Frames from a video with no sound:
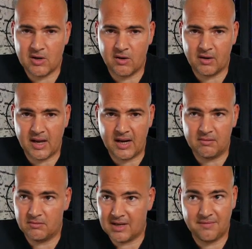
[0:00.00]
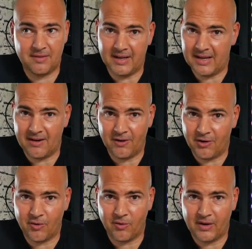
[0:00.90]
well, and definitely
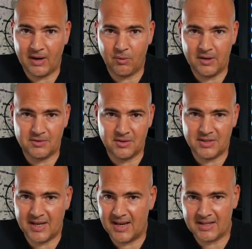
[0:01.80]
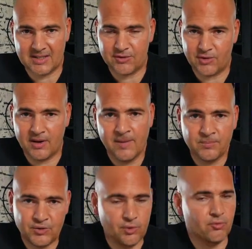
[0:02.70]
earlier on than that, Windows 98, etc.
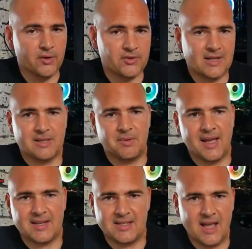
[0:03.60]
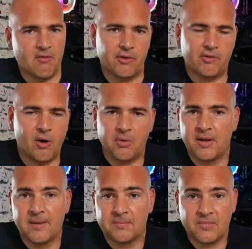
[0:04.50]
You'd run setup exe over the top,
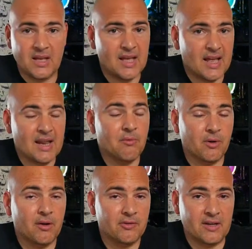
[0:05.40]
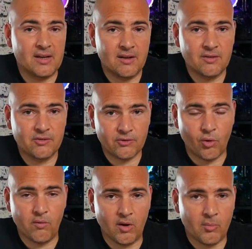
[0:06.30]
and it would actually
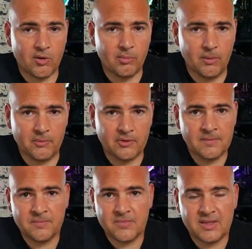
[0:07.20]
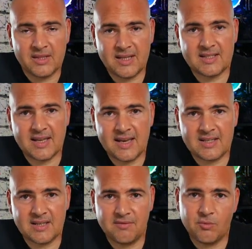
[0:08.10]
solve a lot of problems. These
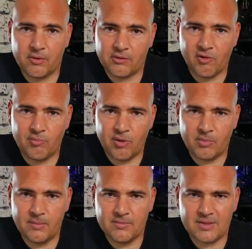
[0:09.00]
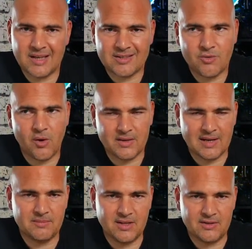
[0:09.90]
days, if you want to solve problems, it's quite
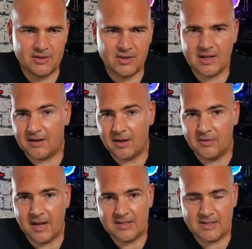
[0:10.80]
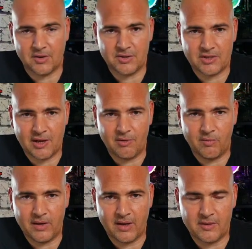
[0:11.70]
tempting just to download the latest ISO
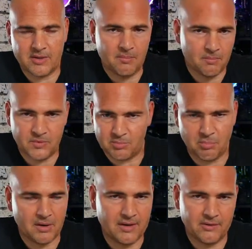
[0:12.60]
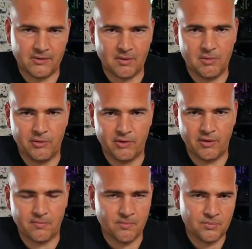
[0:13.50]
of Windows and just blitz the
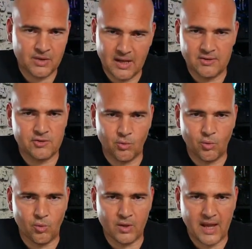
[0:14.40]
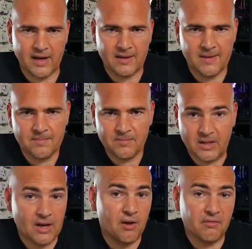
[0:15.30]
computer, install it all again,
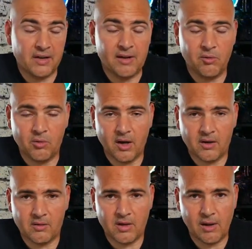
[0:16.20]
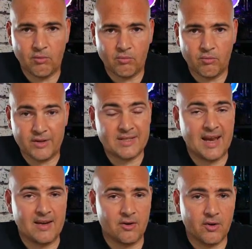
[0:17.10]
and hopefully it will
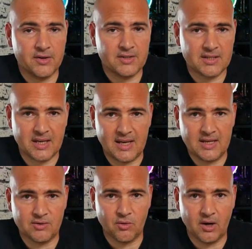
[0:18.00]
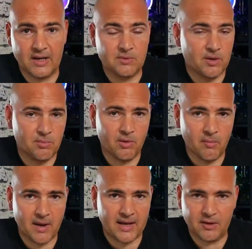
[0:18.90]
retain your license keys, or at least when you put
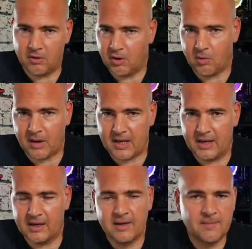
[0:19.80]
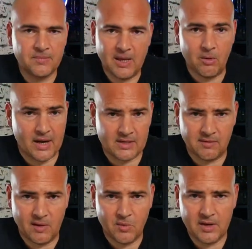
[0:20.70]
them back in or you log back in, it will
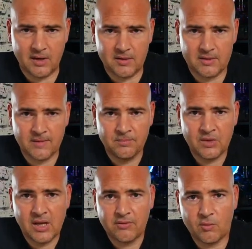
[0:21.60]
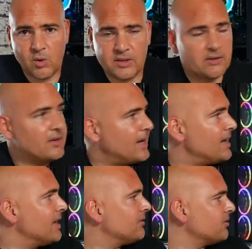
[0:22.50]
activate Windows. So what I did today
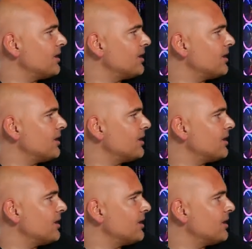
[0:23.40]
is I